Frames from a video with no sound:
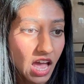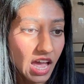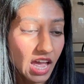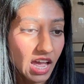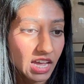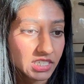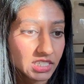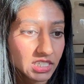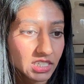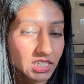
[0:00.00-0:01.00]

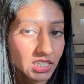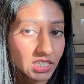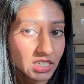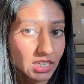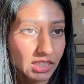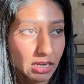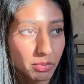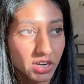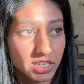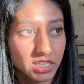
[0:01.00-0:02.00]
And
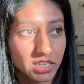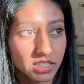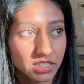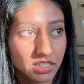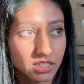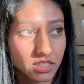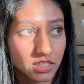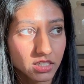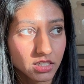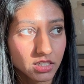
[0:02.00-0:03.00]
Libra is
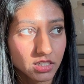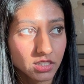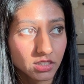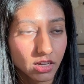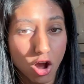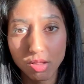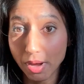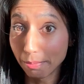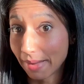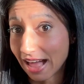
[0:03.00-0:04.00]
all
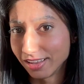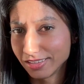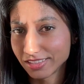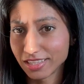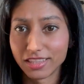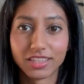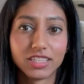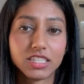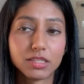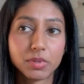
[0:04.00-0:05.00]
about balance.
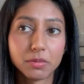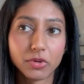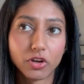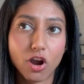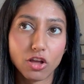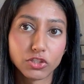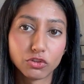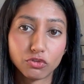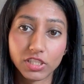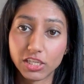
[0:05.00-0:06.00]
These people are also
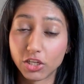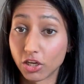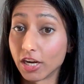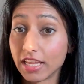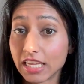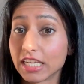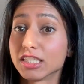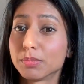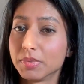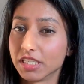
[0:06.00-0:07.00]
really good, I think, at
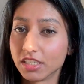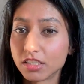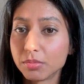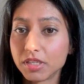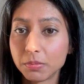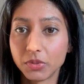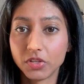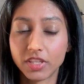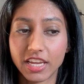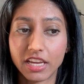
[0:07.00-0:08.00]
speaking to
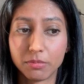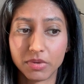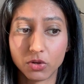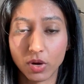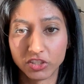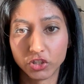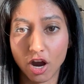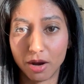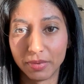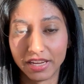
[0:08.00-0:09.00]
people. They can be quite
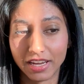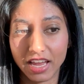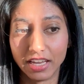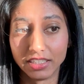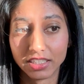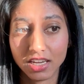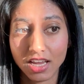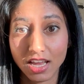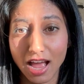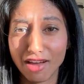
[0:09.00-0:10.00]
charming and
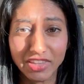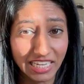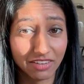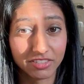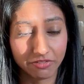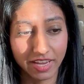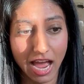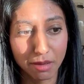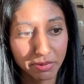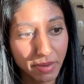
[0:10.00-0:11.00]
have the gift of
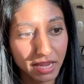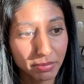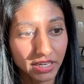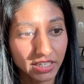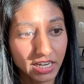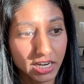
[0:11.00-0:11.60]
gab, in my opinion.